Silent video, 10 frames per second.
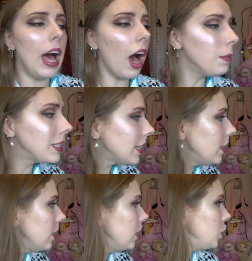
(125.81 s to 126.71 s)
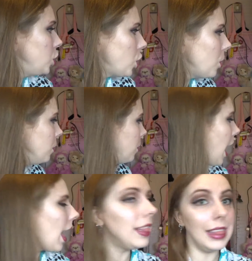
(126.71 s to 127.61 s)
I was going to show you
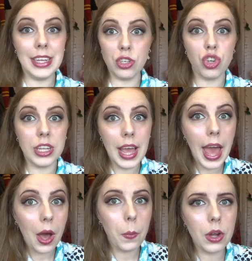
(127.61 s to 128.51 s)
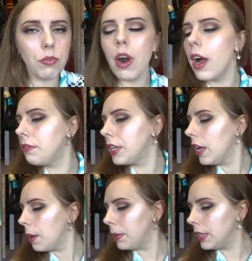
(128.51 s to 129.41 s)
literally how it arrived,
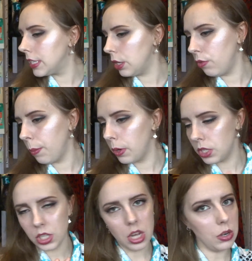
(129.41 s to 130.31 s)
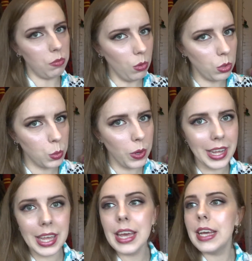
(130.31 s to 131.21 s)
but the silver box has kind of walked
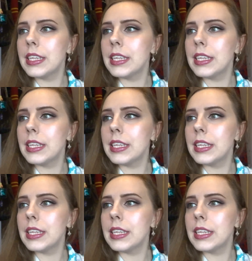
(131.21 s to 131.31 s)
away.